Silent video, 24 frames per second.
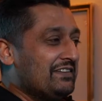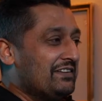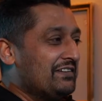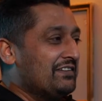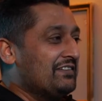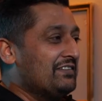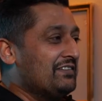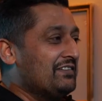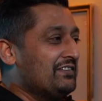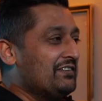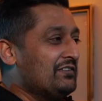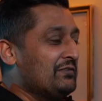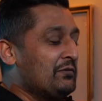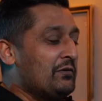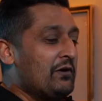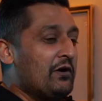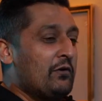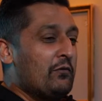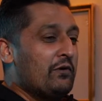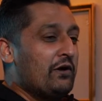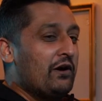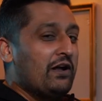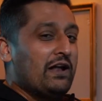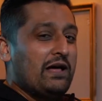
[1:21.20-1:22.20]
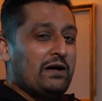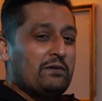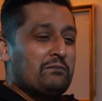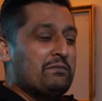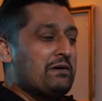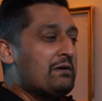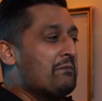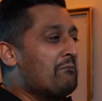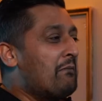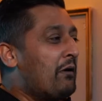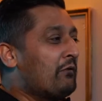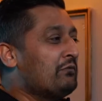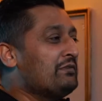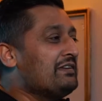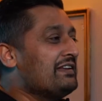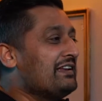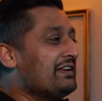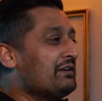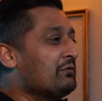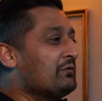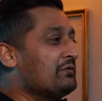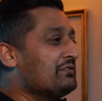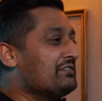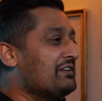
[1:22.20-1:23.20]
Yeah. So we got like, a bit of
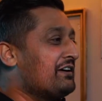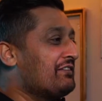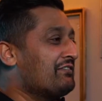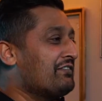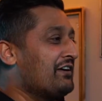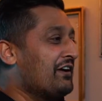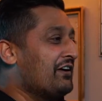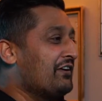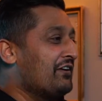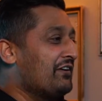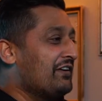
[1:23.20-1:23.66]
multilingual stuff going on